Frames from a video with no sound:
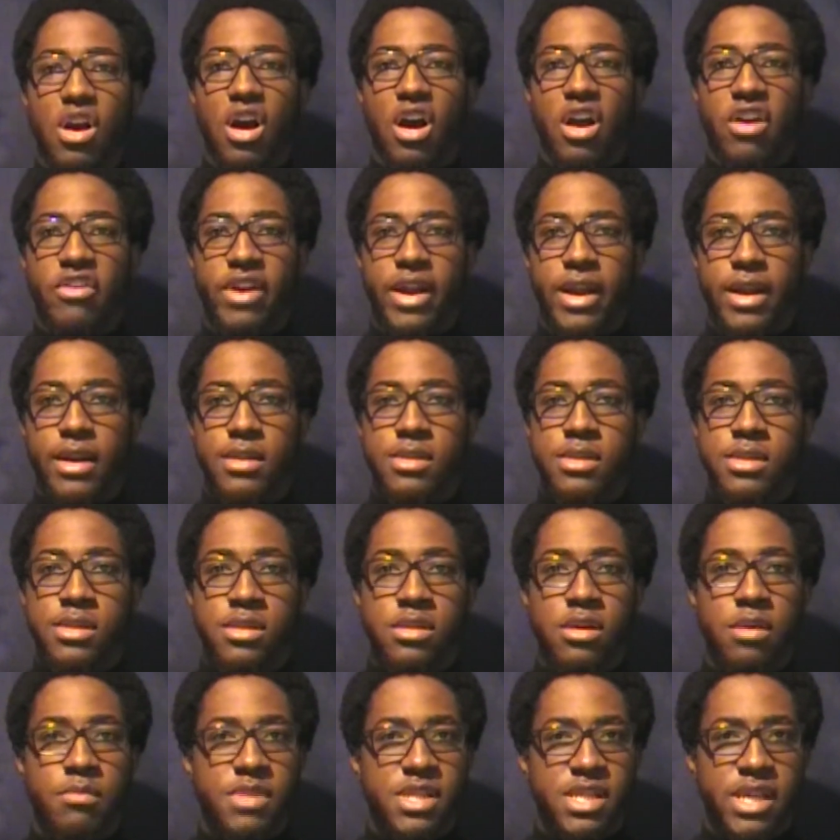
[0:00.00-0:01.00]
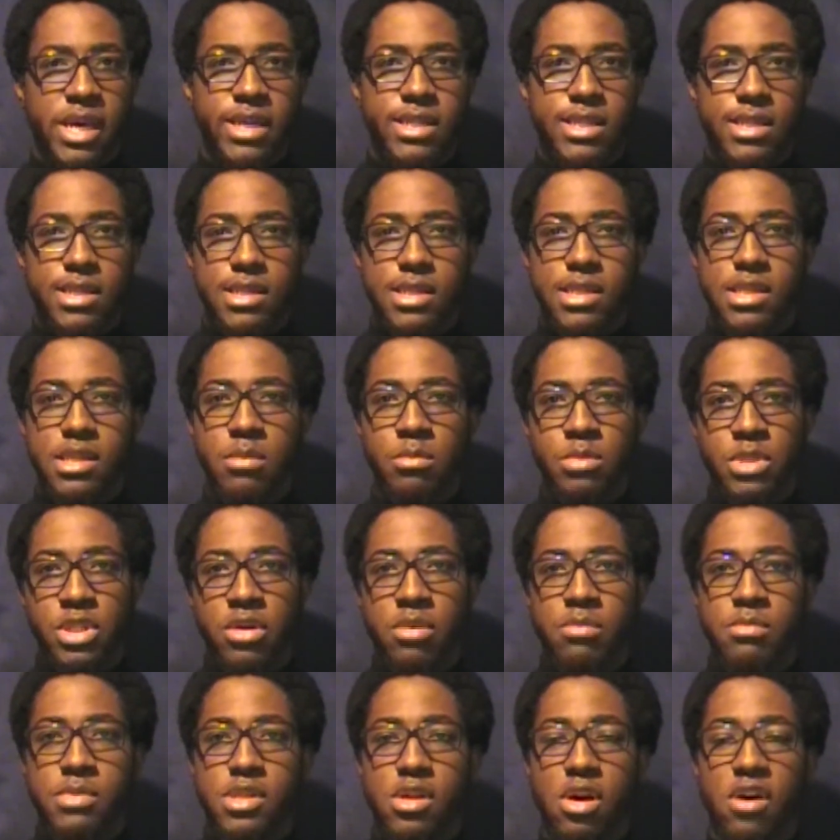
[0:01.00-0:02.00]
Alright, some signs and
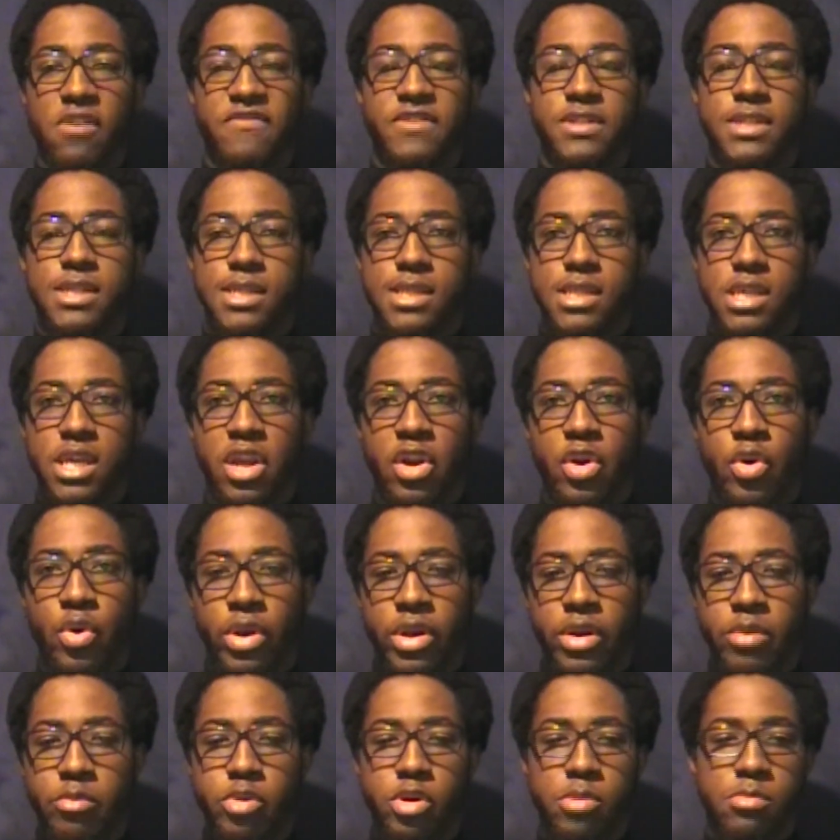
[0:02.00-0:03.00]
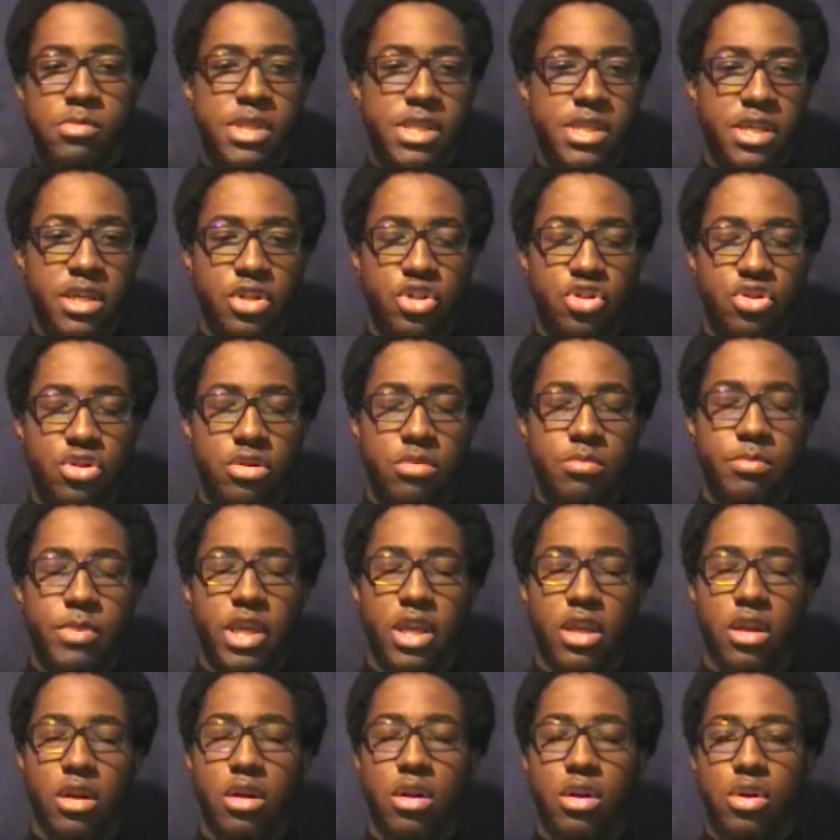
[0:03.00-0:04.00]
symptoms of disequilibrium syndrome
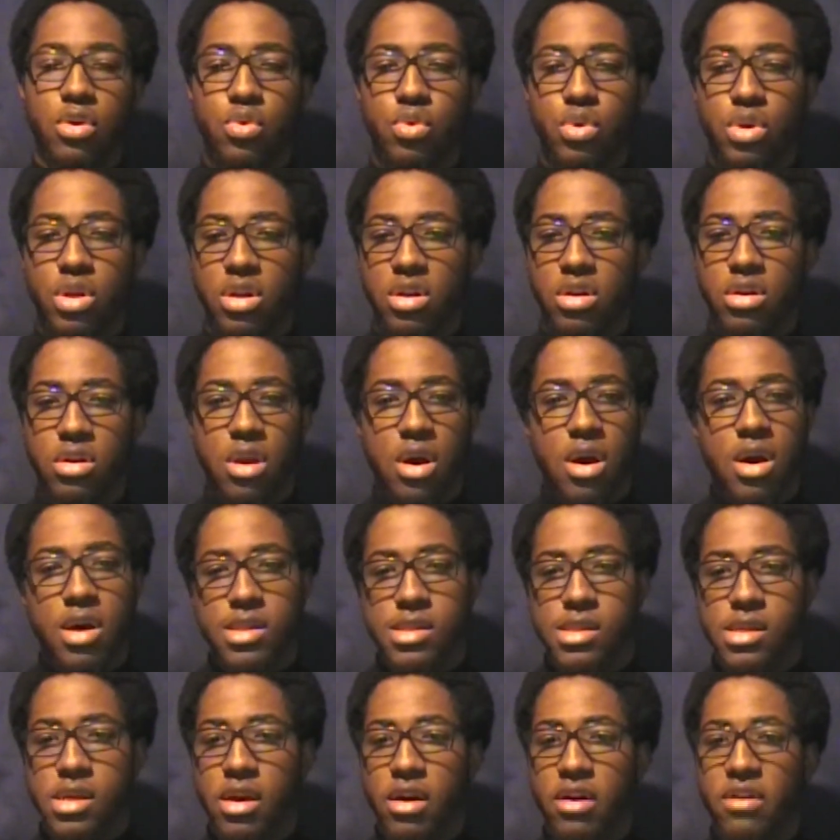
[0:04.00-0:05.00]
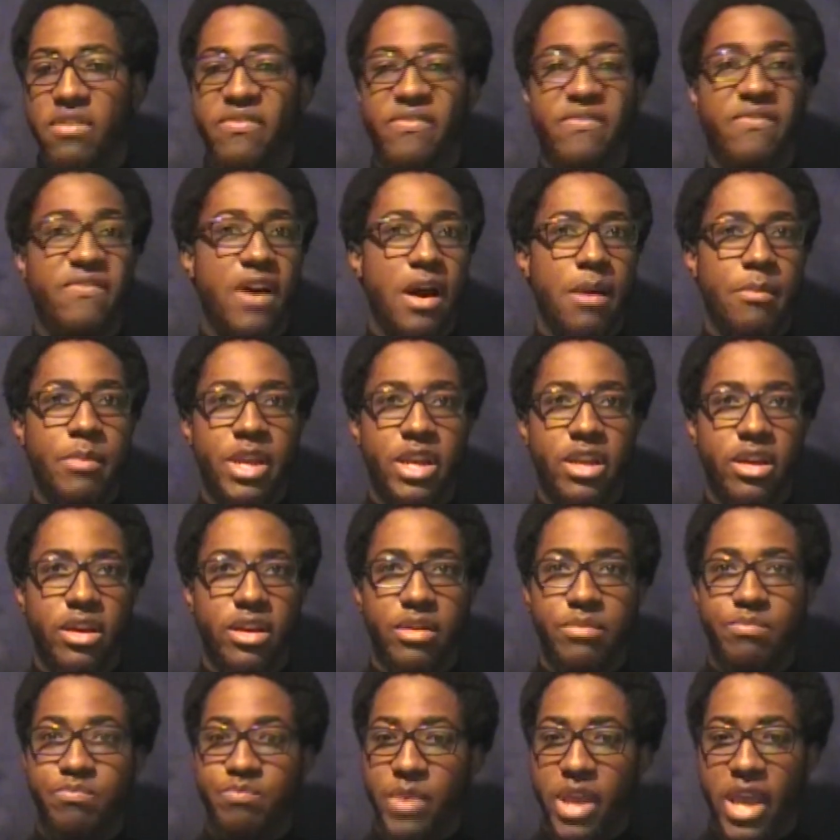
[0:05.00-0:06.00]
include nausea,
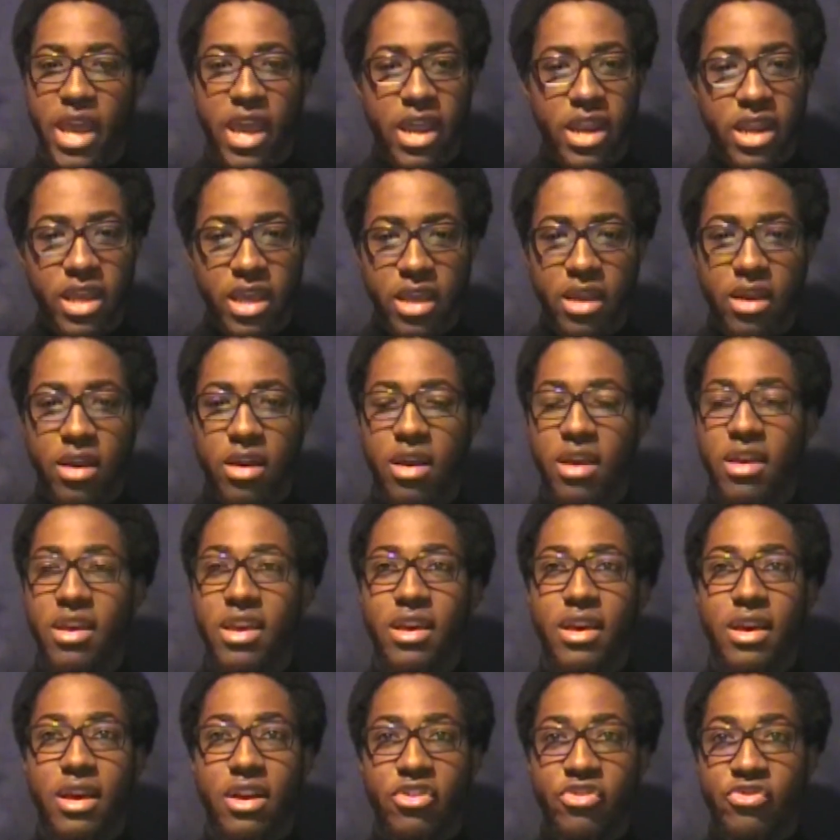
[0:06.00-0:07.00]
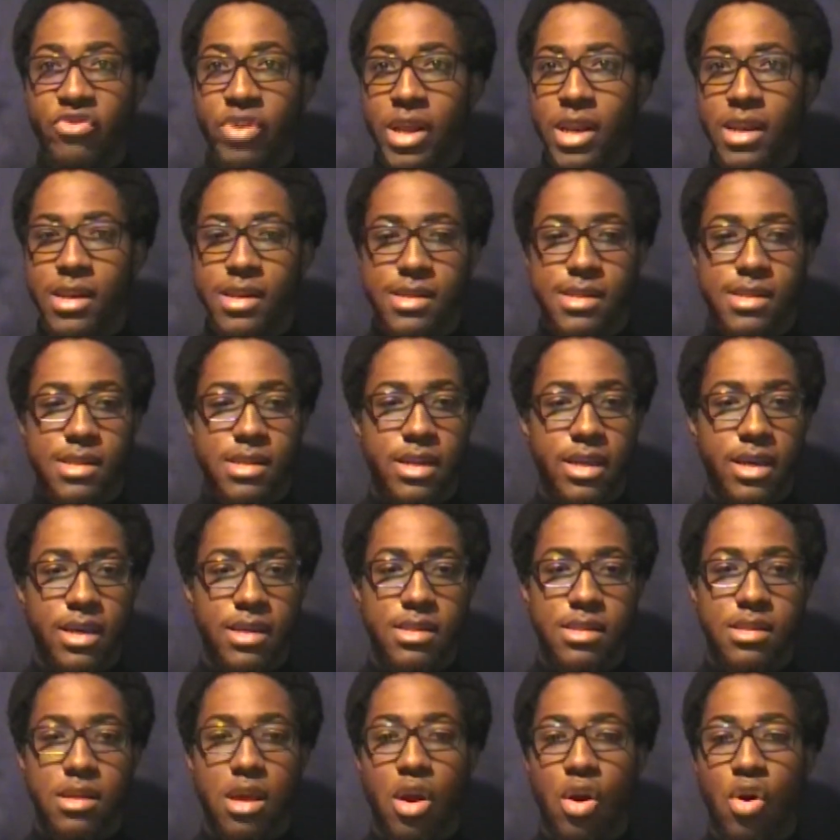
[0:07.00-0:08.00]
vomiting, headache,
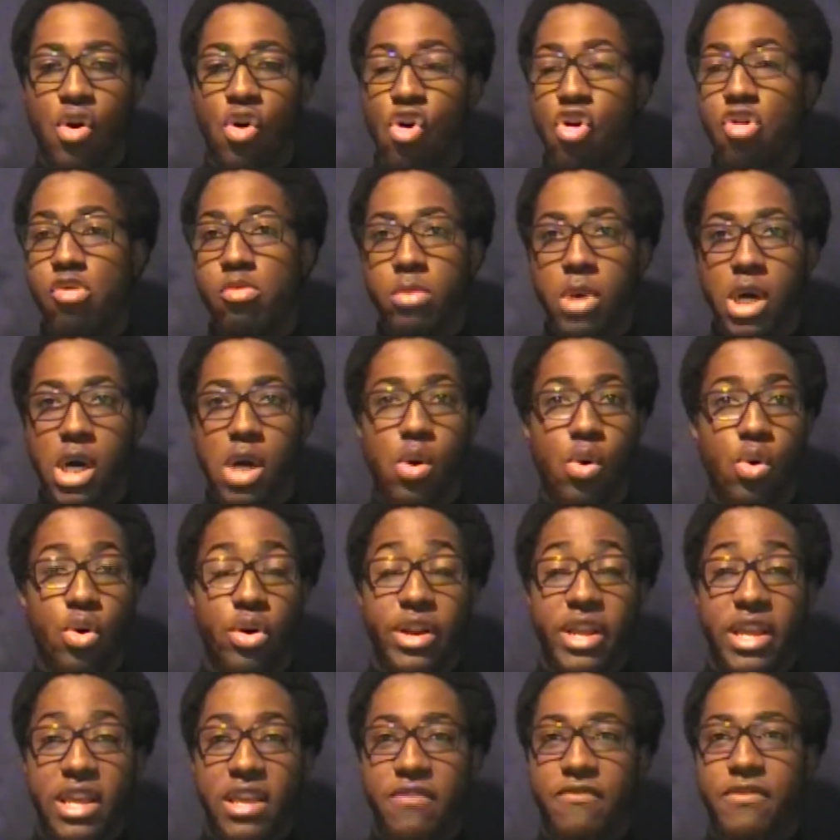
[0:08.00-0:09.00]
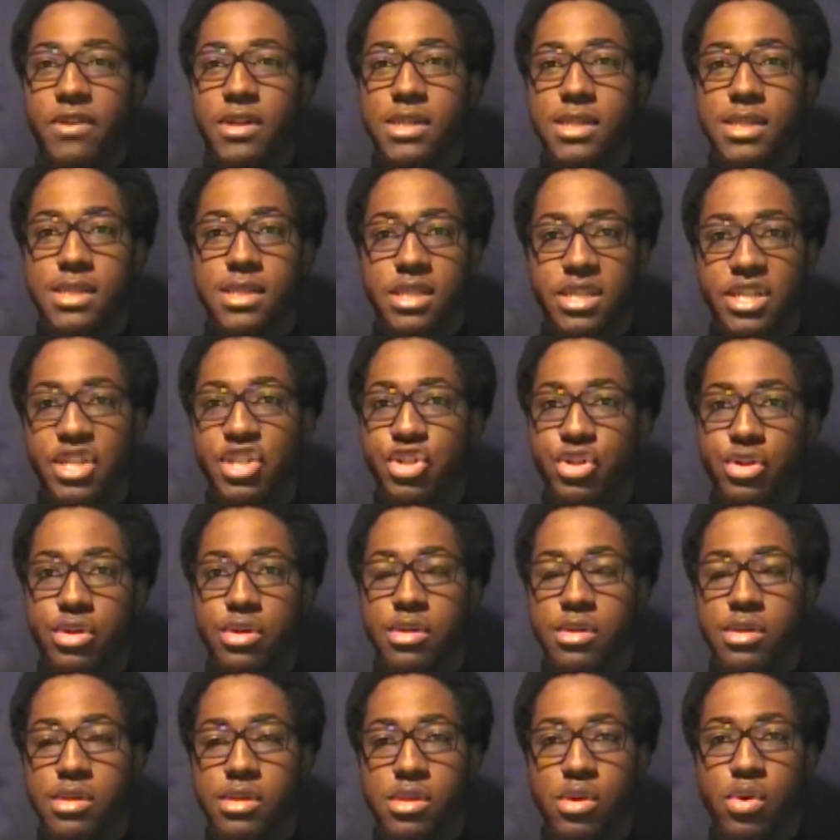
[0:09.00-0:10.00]
restlessness, coma, or even
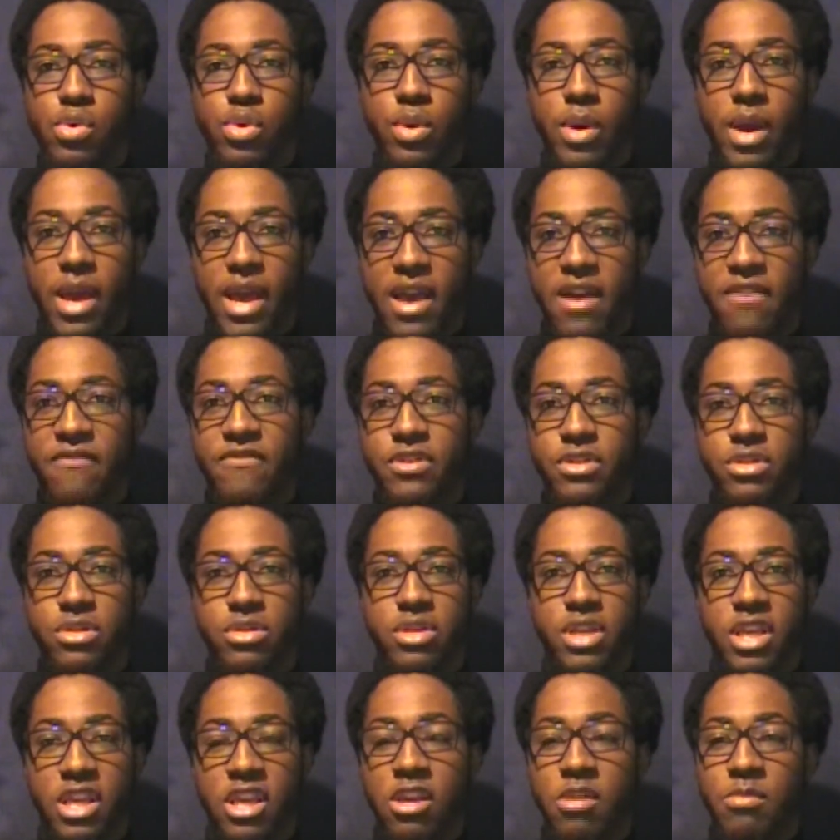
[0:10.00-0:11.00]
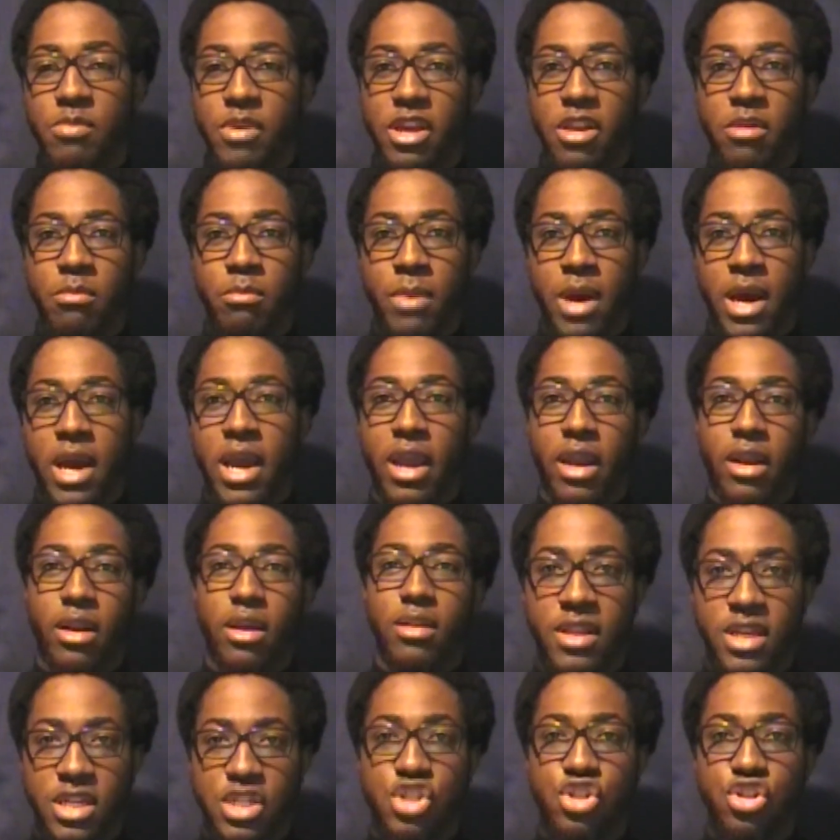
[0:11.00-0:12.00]
seizures. So you have to keep in mind
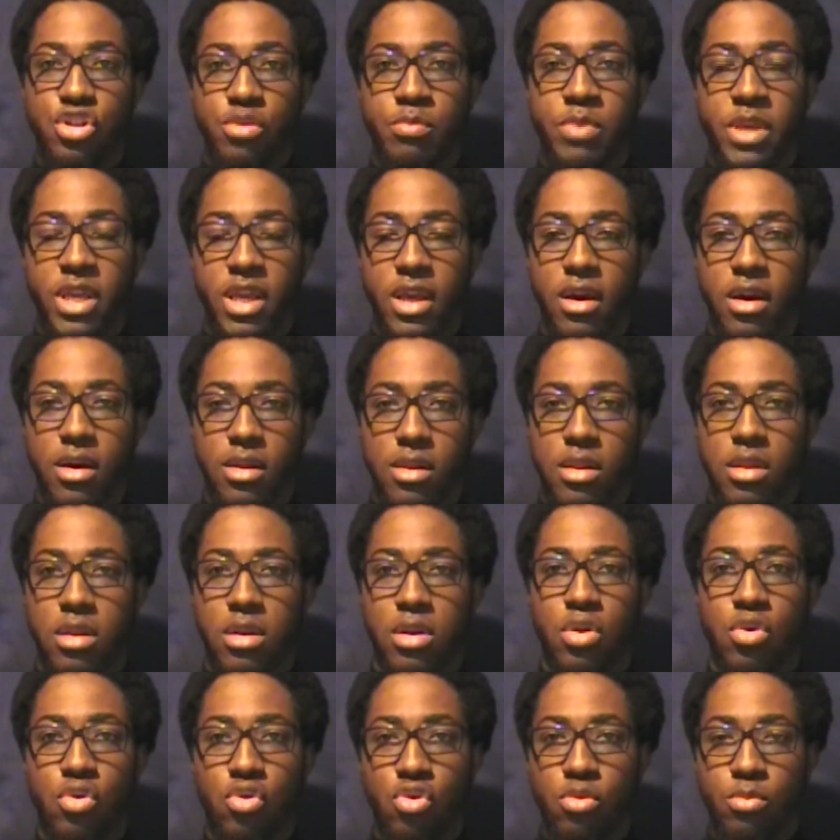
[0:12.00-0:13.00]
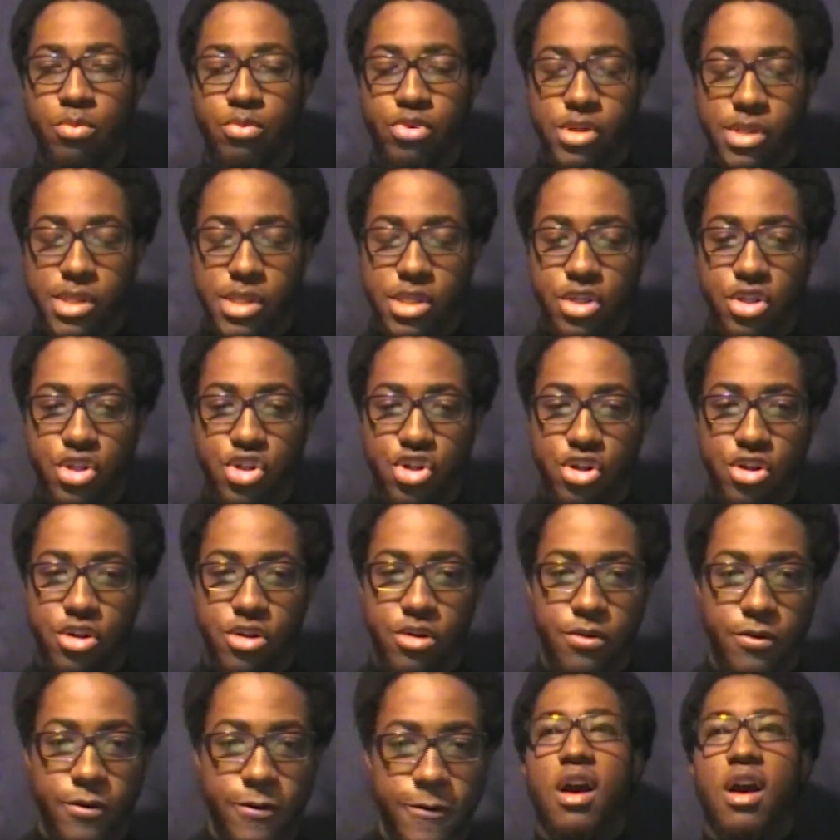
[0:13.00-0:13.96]
this should be a slow procedure.